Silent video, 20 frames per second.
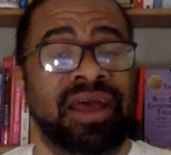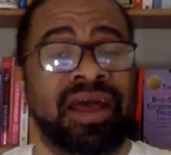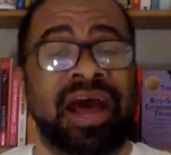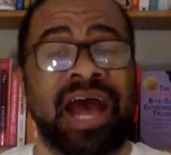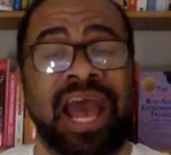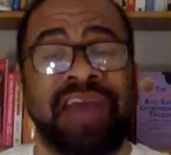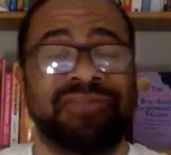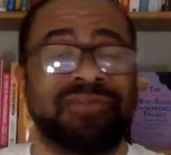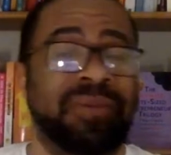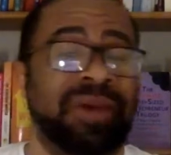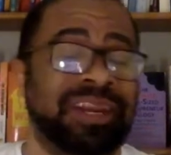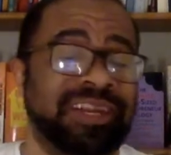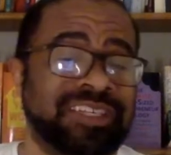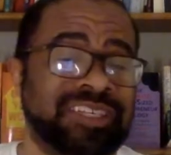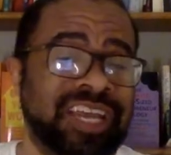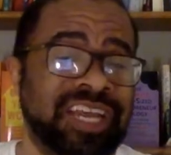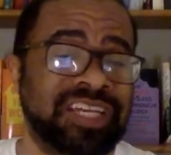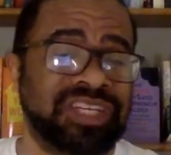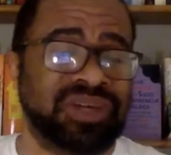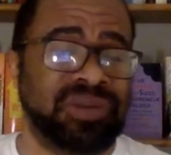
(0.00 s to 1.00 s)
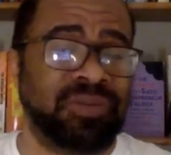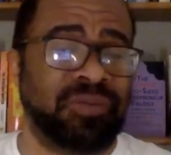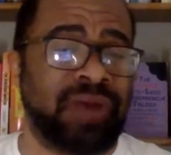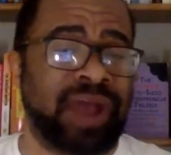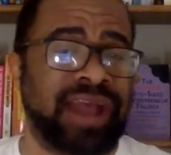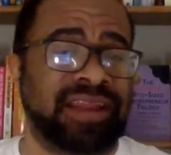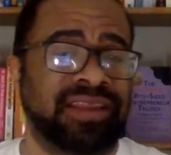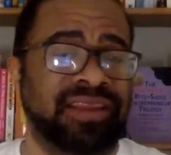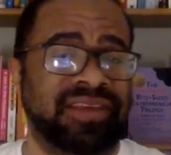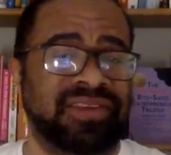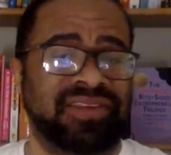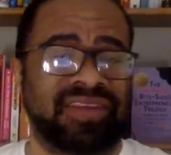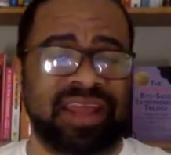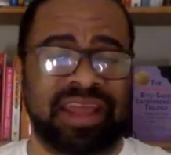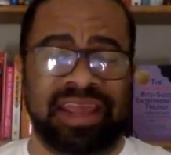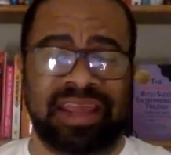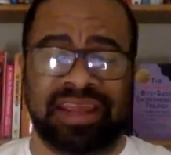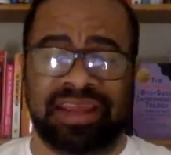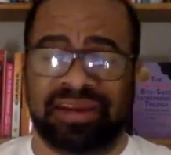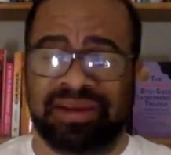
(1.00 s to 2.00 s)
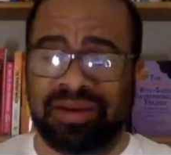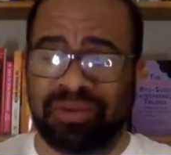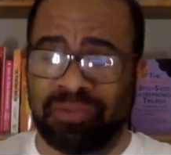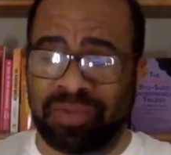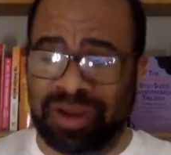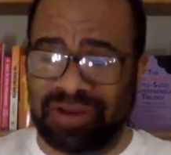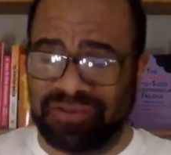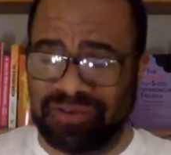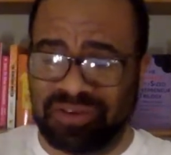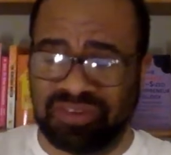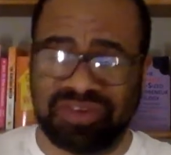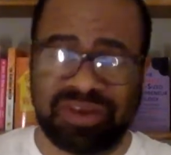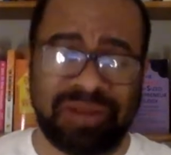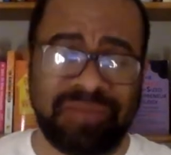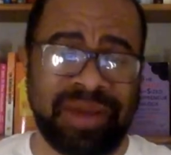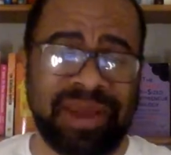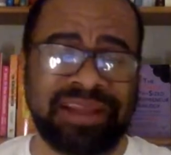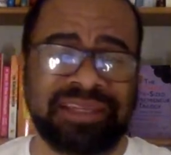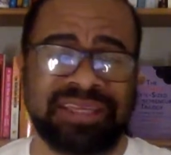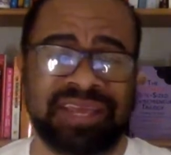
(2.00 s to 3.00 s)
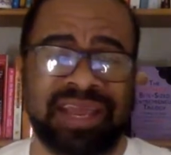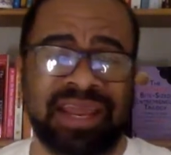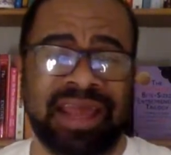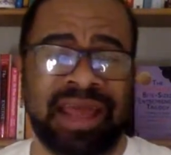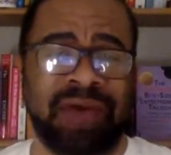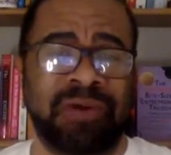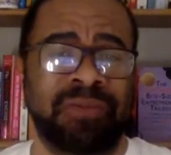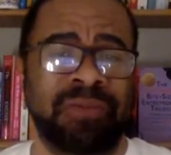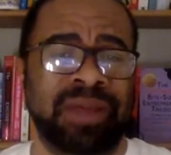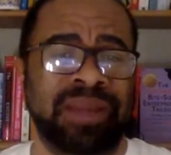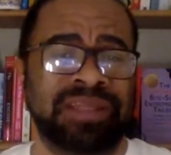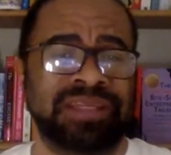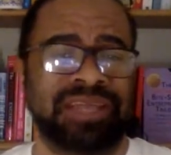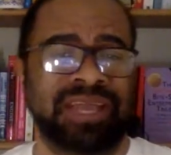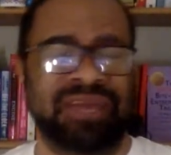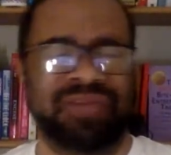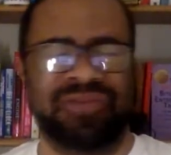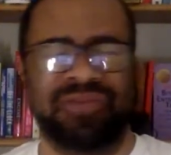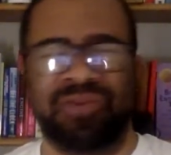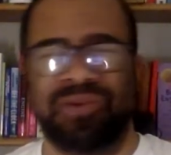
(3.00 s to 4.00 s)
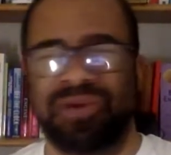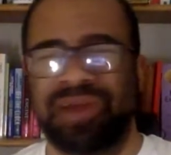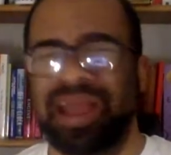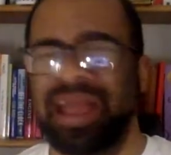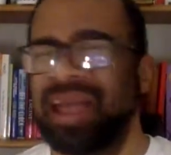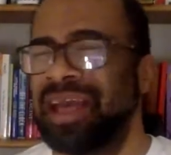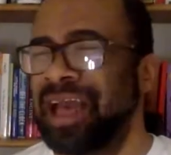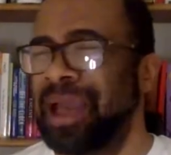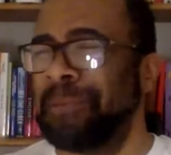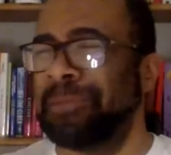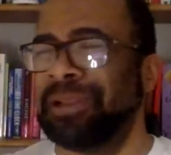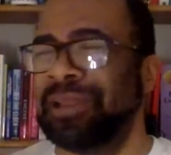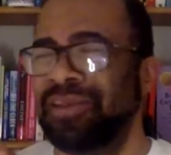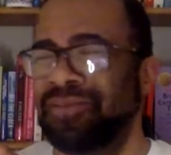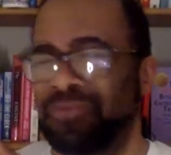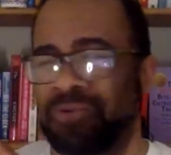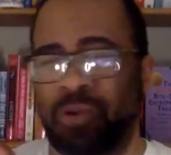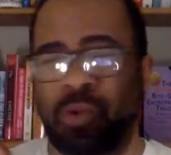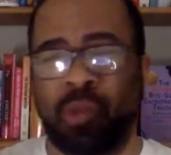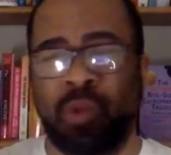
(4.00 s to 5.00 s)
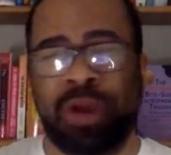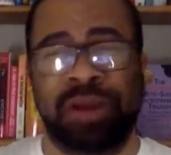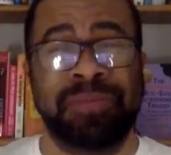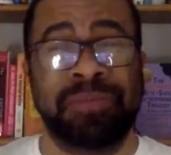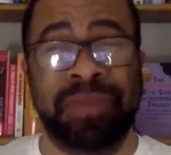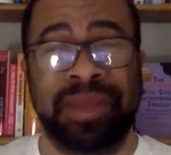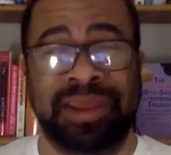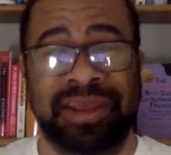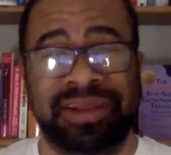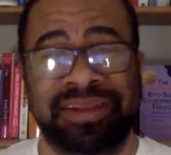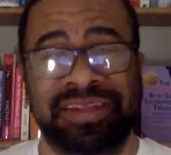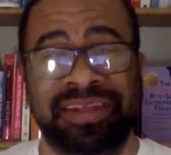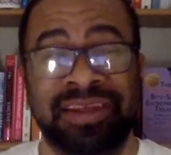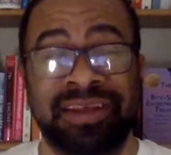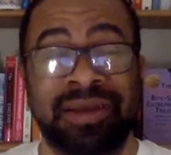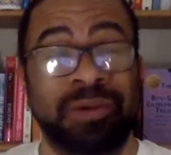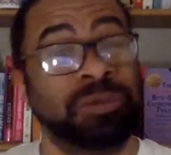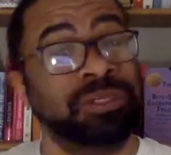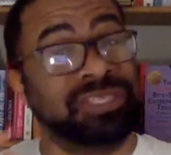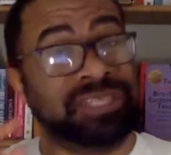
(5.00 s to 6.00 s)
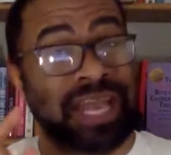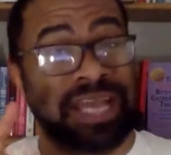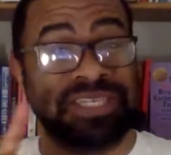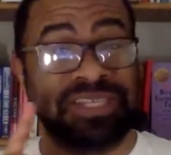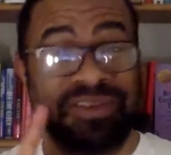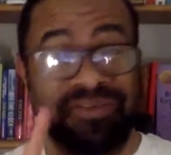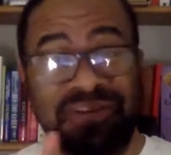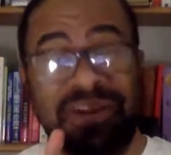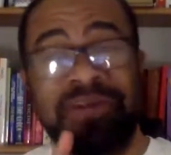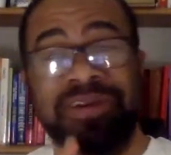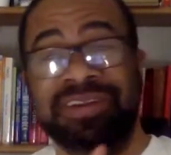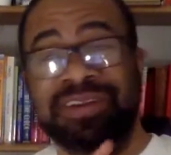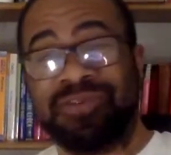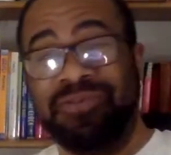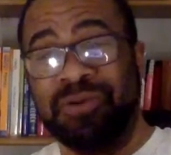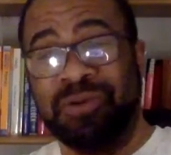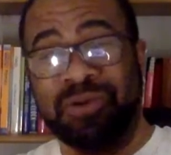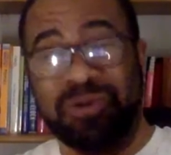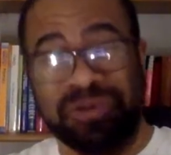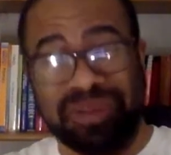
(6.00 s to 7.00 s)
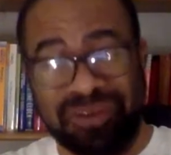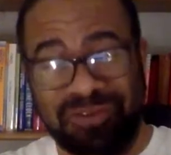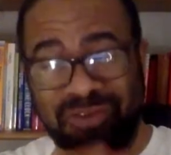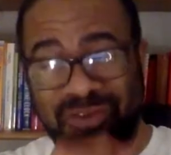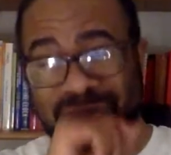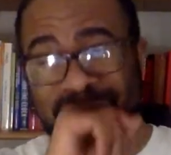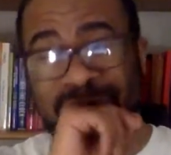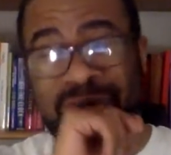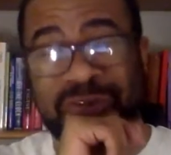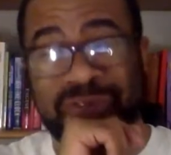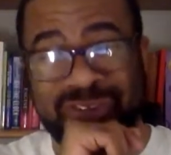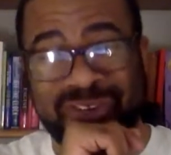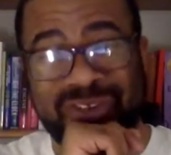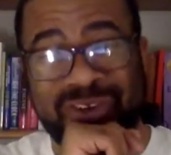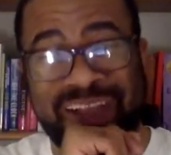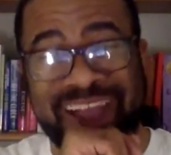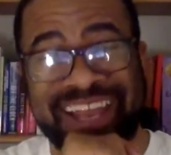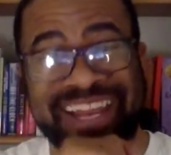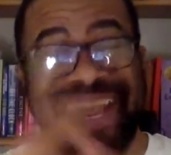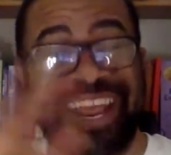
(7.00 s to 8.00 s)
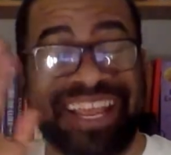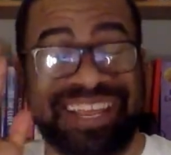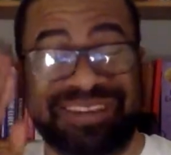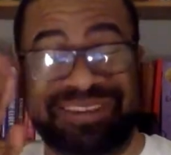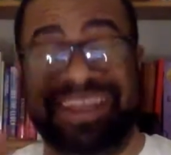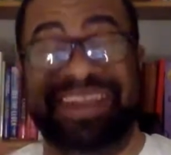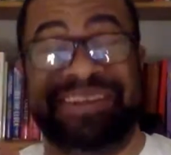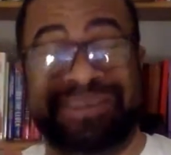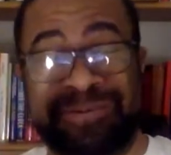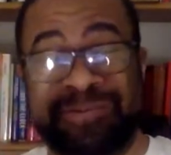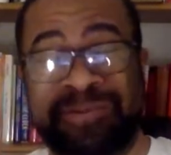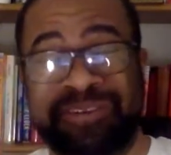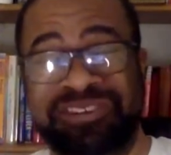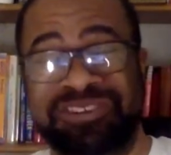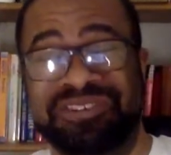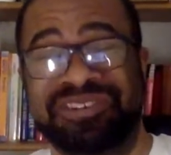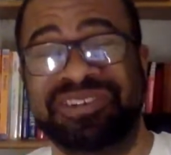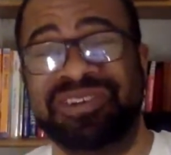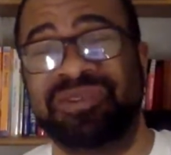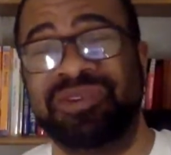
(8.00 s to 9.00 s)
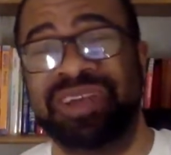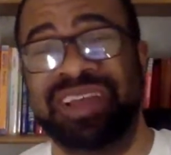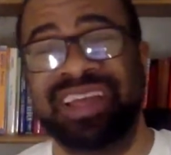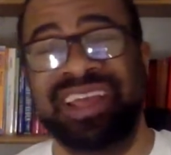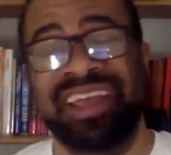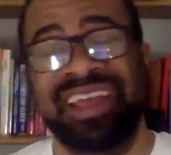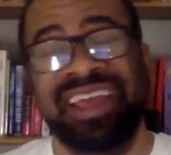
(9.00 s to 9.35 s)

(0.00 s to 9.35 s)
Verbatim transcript: I have a meditation practice, and when I first started meditating, I would meditate for, I believe, for one minute, which is actually very difficult if you've ever tried it and you didn't know what you're doing.